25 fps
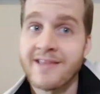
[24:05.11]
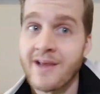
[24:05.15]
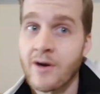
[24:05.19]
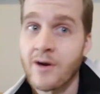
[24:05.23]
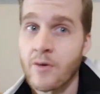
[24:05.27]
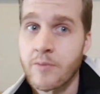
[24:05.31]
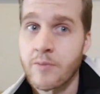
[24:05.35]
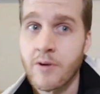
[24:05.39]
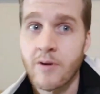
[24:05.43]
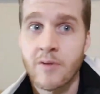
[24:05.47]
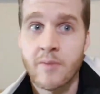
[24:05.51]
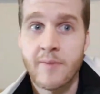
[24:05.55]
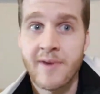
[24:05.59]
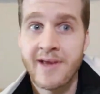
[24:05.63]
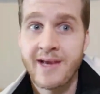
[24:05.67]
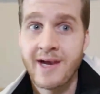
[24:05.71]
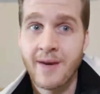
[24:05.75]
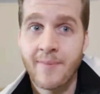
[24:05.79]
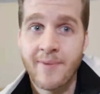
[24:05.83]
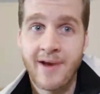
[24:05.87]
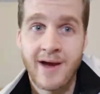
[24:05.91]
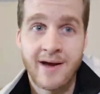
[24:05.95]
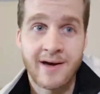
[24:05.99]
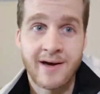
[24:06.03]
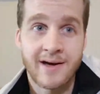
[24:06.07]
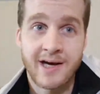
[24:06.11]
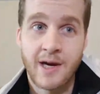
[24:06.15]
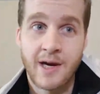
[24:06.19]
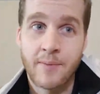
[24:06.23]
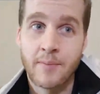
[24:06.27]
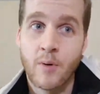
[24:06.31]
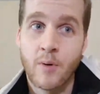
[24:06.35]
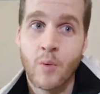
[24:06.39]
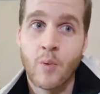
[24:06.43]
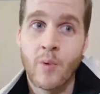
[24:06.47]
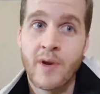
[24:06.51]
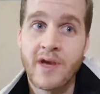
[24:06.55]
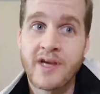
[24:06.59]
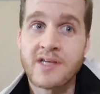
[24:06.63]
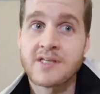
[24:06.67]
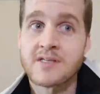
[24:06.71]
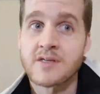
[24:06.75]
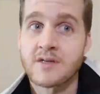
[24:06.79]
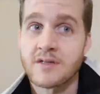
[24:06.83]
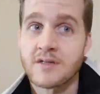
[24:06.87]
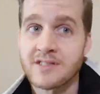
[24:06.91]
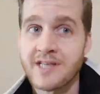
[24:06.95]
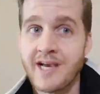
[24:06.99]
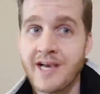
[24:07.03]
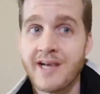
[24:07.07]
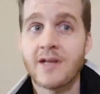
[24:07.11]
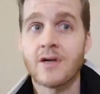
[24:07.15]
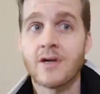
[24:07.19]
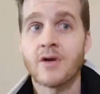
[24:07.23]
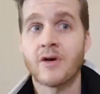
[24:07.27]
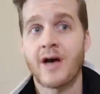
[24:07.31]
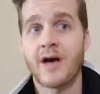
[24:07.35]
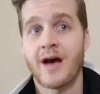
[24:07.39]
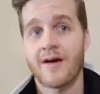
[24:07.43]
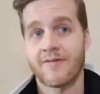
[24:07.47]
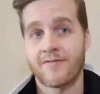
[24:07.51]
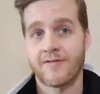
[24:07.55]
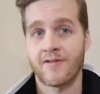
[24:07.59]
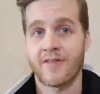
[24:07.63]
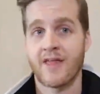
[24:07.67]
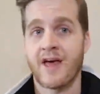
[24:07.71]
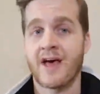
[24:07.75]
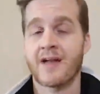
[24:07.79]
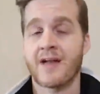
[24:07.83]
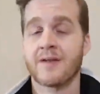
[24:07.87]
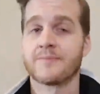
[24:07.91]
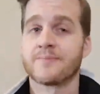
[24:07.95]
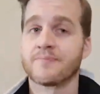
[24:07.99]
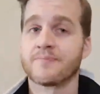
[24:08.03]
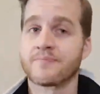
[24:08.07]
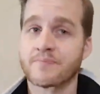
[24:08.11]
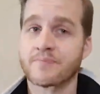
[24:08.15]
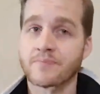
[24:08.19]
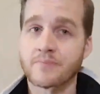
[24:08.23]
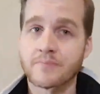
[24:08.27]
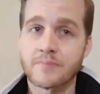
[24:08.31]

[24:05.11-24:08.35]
That'll probably be coming out in a couple of weeks. So take a look out for that.